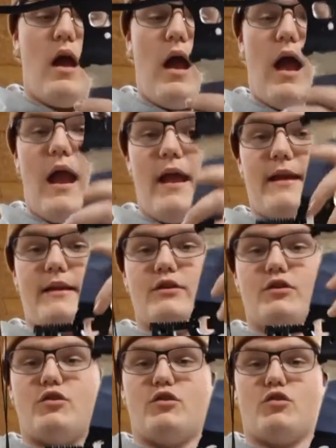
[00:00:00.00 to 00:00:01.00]
I
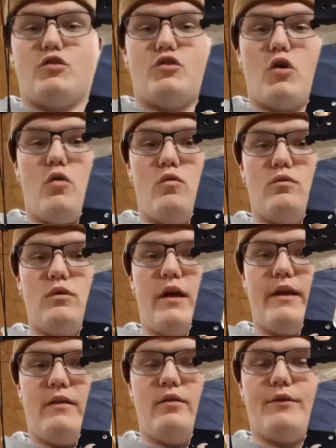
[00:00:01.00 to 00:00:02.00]
don't
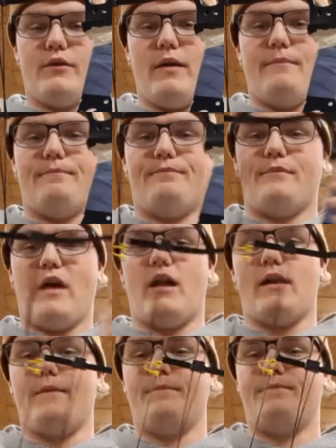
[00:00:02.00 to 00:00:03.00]
like the grip on it.